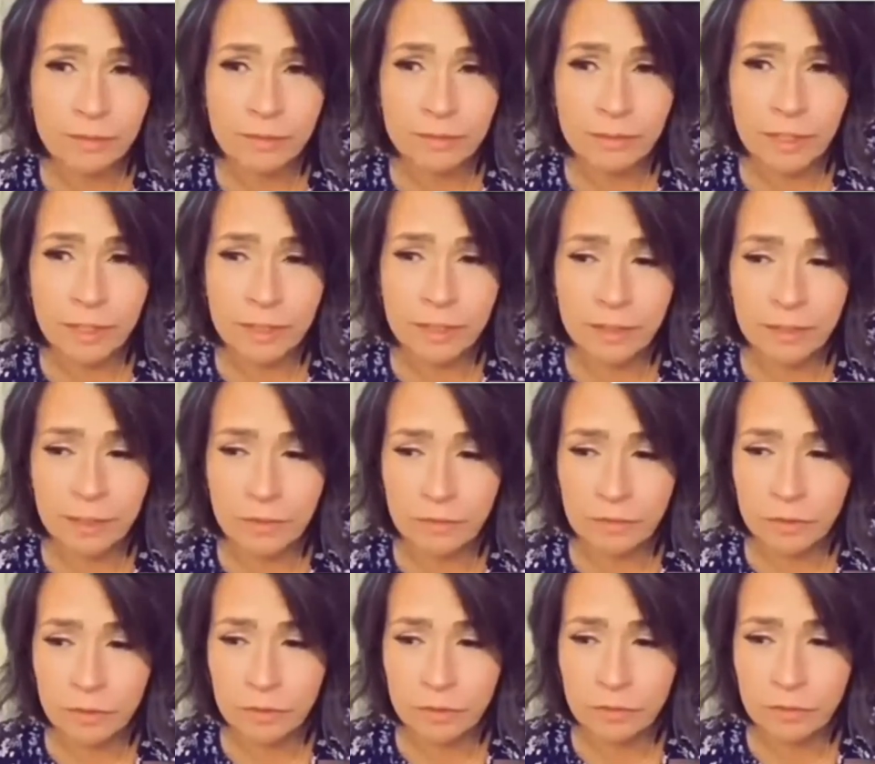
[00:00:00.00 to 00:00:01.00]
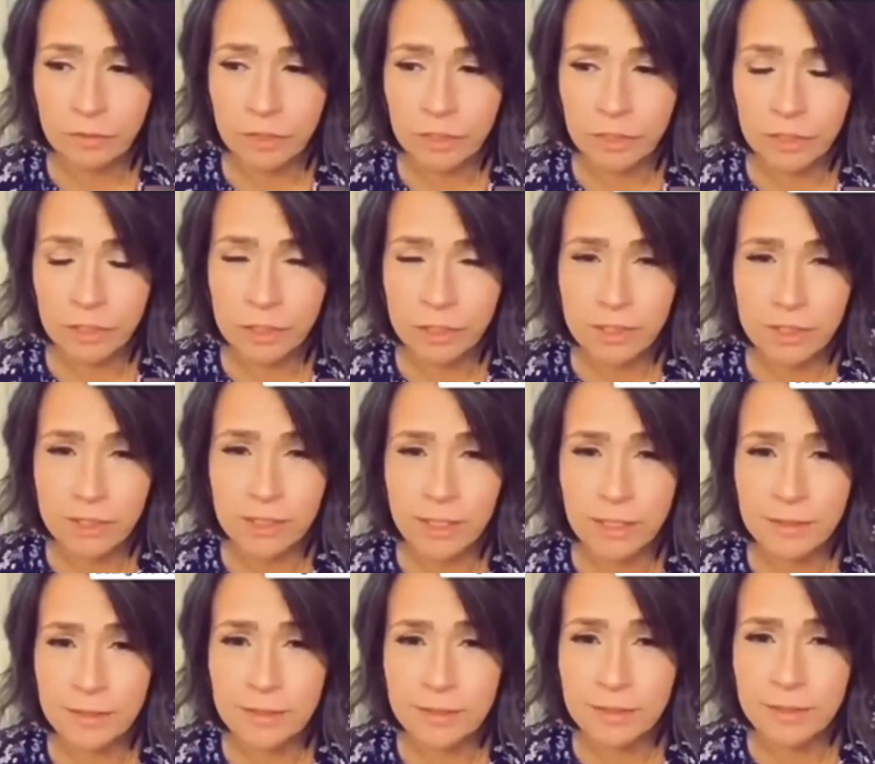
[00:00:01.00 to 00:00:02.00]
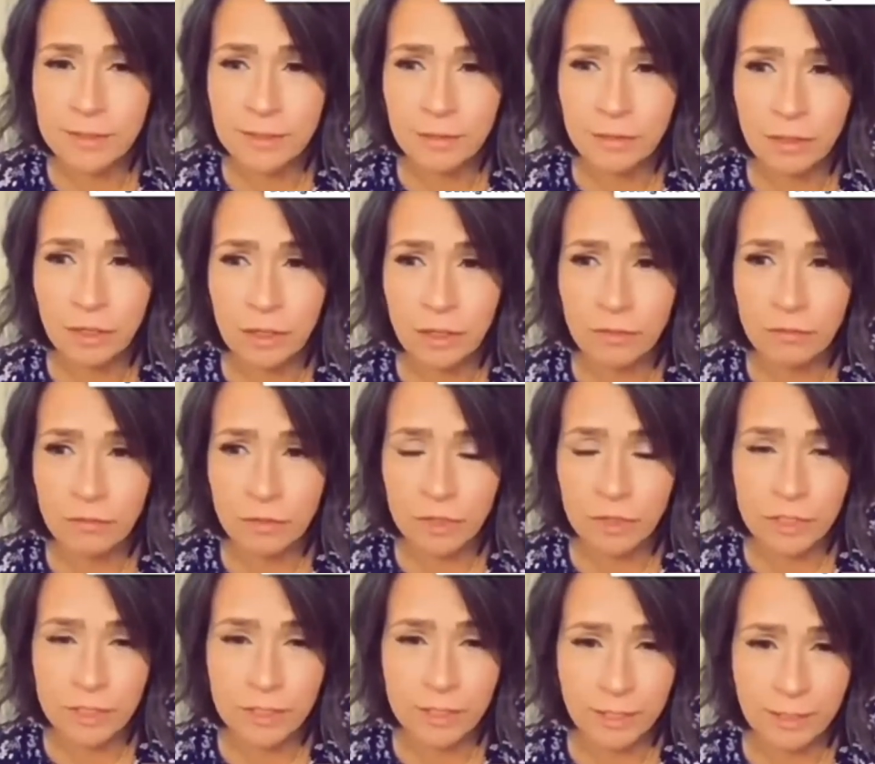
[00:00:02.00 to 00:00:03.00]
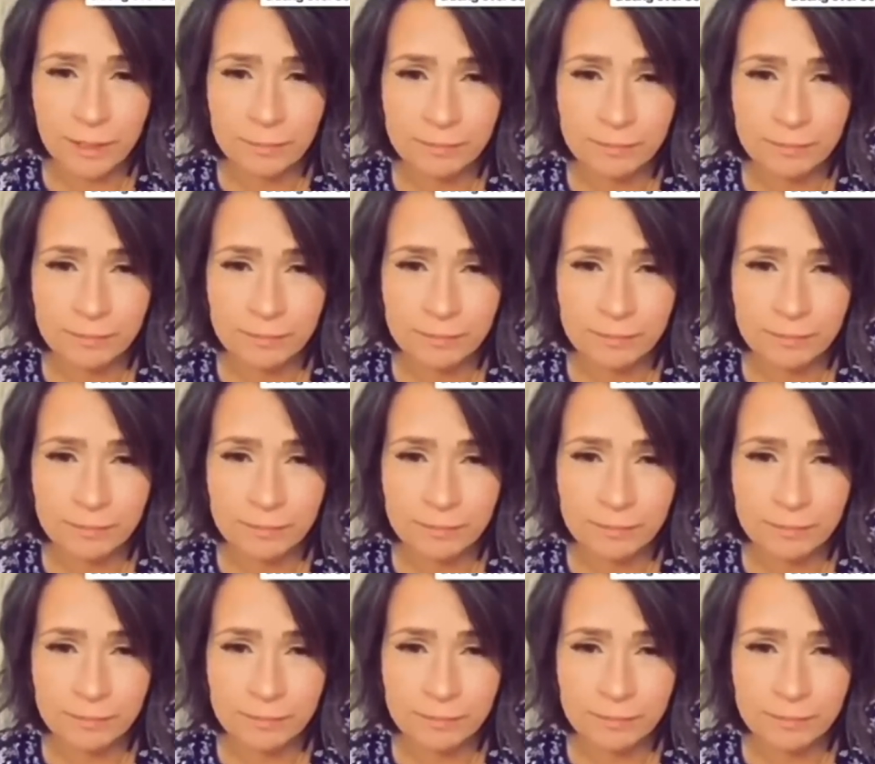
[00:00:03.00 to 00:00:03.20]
late in the afternoon, and it just said still on for tonight.